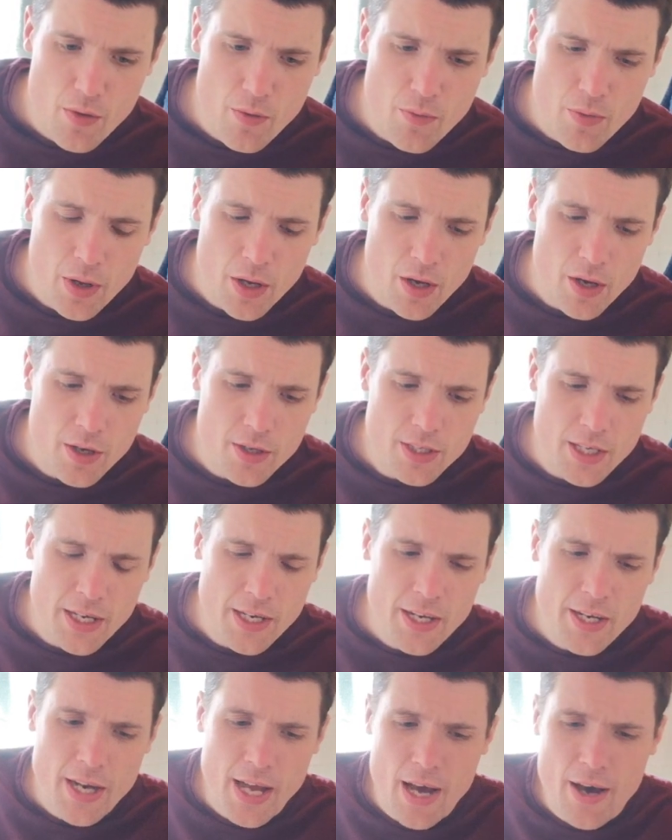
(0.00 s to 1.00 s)
because I
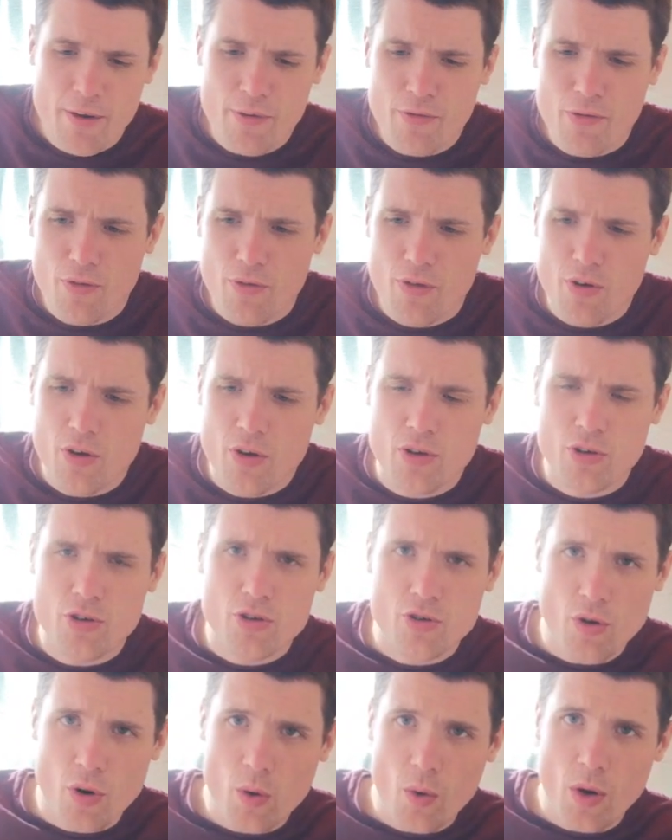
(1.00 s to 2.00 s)
didn't have
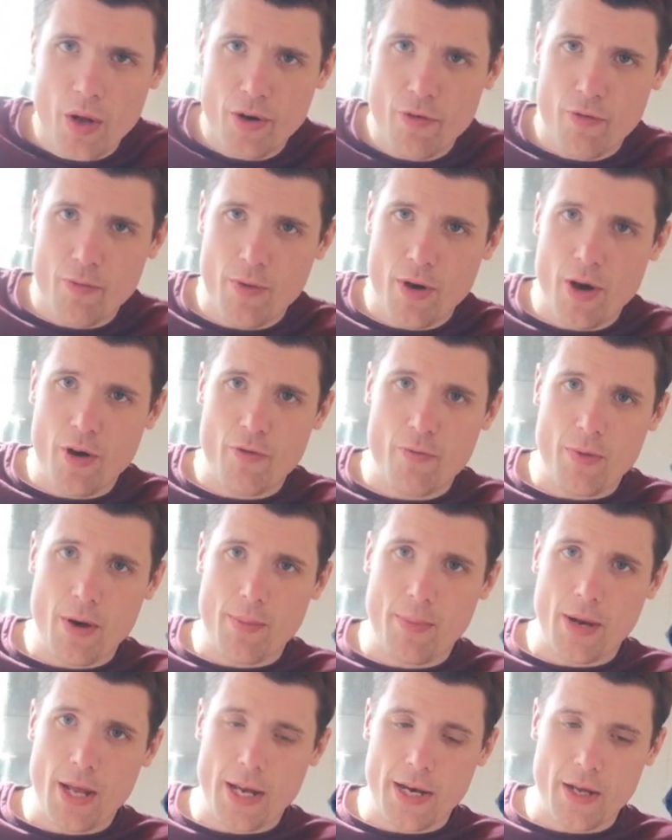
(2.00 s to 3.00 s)
control over my
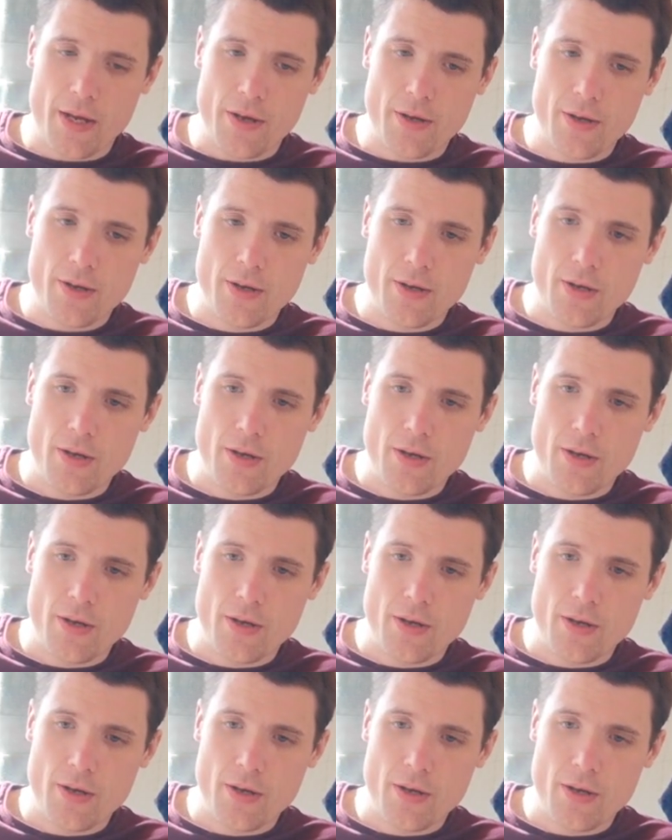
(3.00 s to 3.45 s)
bladder